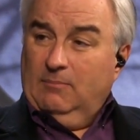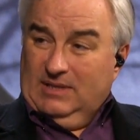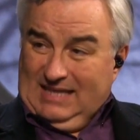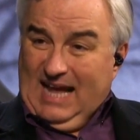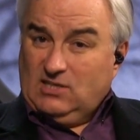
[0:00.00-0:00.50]

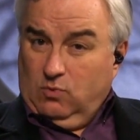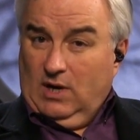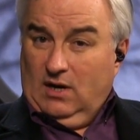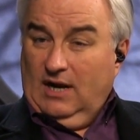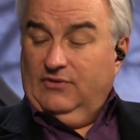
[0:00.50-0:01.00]
But that's
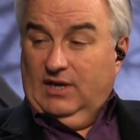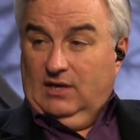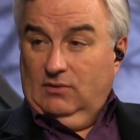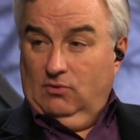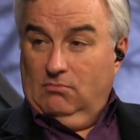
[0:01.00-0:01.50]
where I
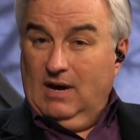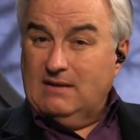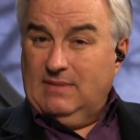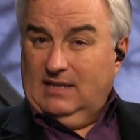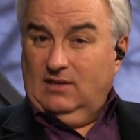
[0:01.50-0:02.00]
think you
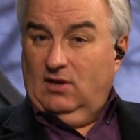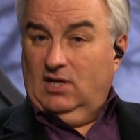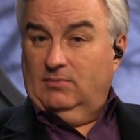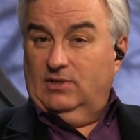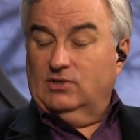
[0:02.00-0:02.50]
might make the
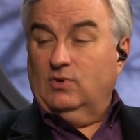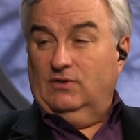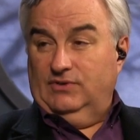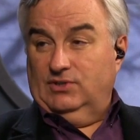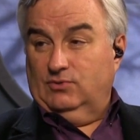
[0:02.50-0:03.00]
argument a
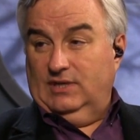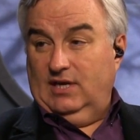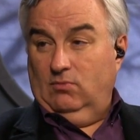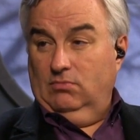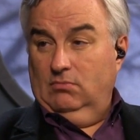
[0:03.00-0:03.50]
12-inch would
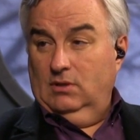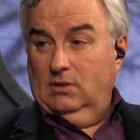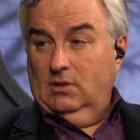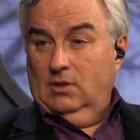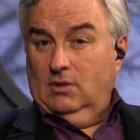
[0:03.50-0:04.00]
help.
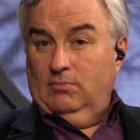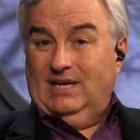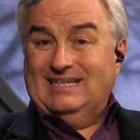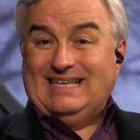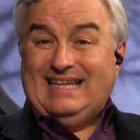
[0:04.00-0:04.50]
Mm -hmm.
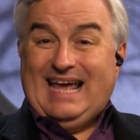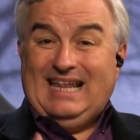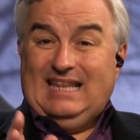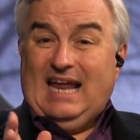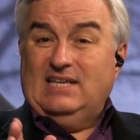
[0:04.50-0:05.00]
Because then
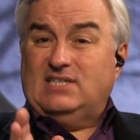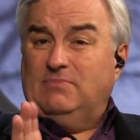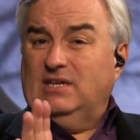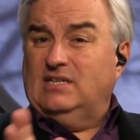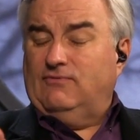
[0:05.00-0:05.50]
that, that is
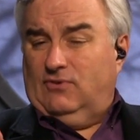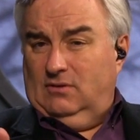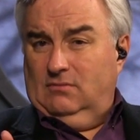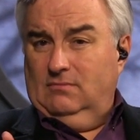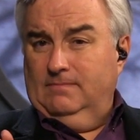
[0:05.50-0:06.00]
something
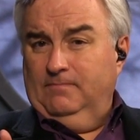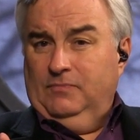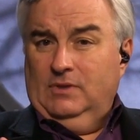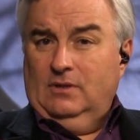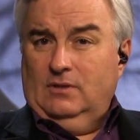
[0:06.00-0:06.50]
different.
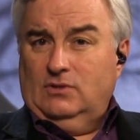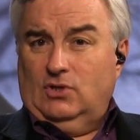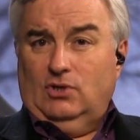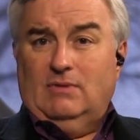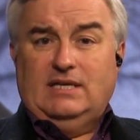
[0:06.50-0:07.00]

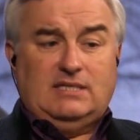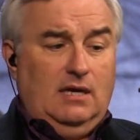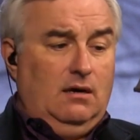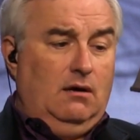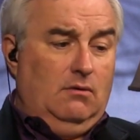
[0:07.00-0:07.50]
So you might
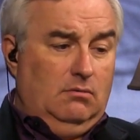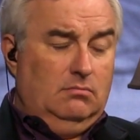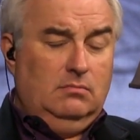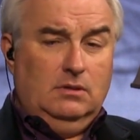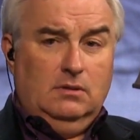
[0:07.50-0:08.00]
say, oh,
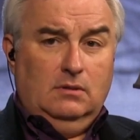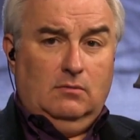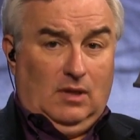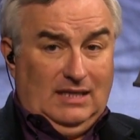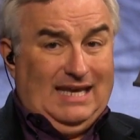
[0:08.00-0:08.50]

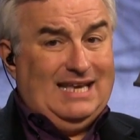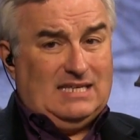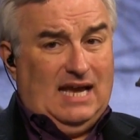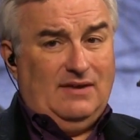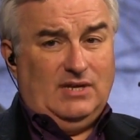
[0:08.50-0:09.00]
well, yes,
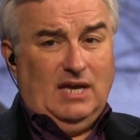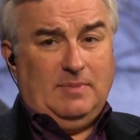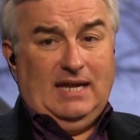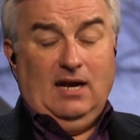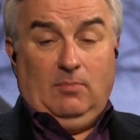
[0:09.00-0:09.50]
I have an
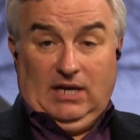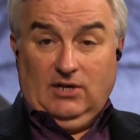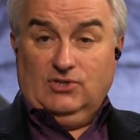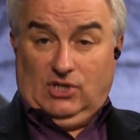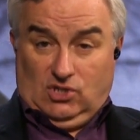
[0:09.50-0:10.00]
iPad Air, but
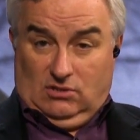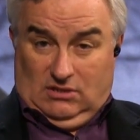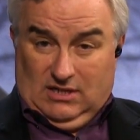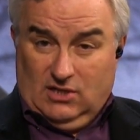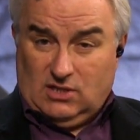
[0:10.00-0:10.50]
here's a,
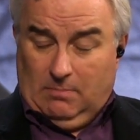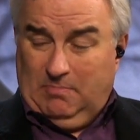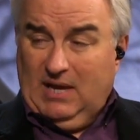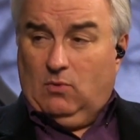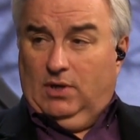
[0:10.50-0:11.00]
here's a
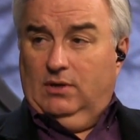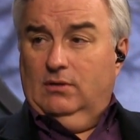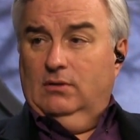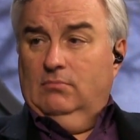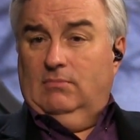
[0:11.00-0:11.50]
big one.
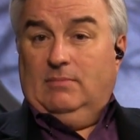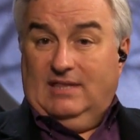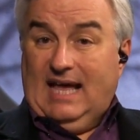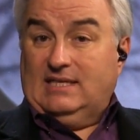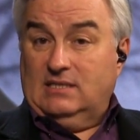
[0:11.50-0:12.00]
Maybe
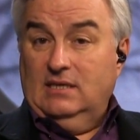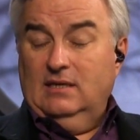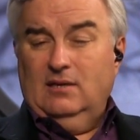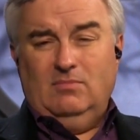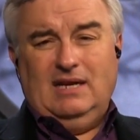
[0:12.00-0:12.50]
that's
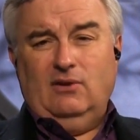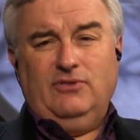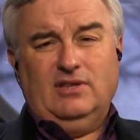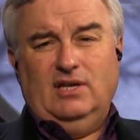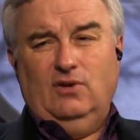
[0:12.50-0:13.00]
but I don't
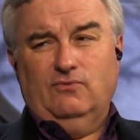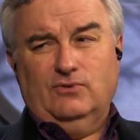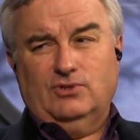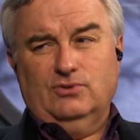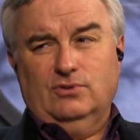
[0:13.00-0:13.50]
think they know
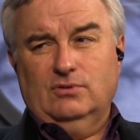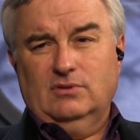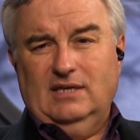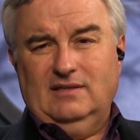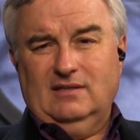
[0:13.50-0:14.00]
for sure.
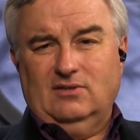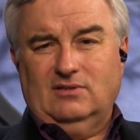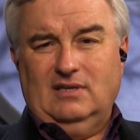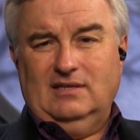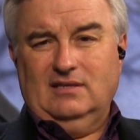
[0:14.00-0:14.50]
I
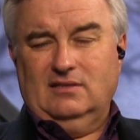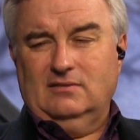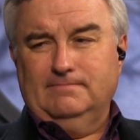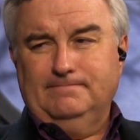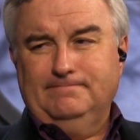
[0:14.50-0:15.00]
well, you know,
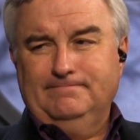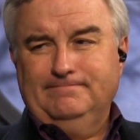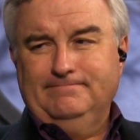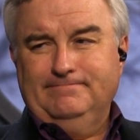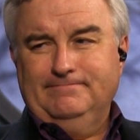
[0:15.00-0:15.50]
there's
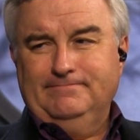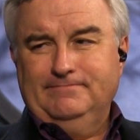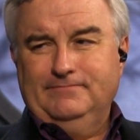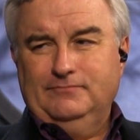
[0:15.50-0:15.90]
there's the